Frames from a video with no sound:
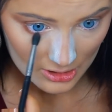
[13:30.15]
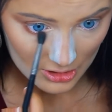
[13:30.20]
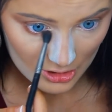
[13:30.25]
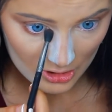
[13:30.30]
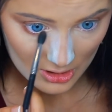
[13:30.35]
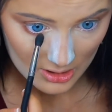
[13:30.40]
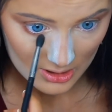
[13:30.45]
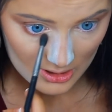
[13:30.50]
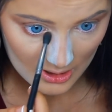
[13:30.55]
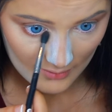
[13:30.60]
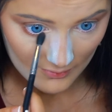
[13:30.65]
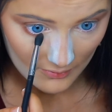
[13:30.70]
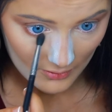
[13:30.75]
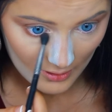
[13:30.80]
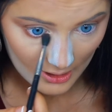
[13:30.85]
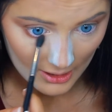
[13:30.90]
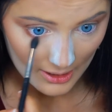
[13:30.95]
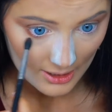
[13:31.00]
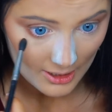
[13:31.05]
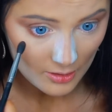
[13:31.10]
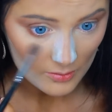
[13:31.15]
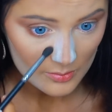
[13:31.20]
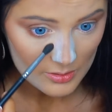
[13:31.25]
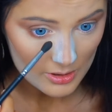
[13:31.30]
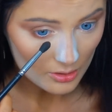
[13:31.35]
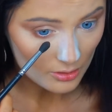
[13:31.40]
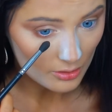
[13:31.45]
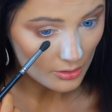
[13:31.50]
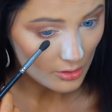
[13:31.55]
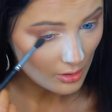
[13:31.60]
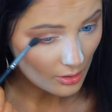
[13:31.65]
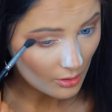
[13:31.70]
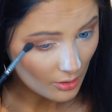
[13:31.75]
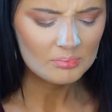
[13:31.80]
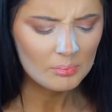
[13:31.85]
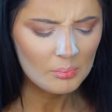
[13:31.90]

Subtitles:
just because I feel like it helps it look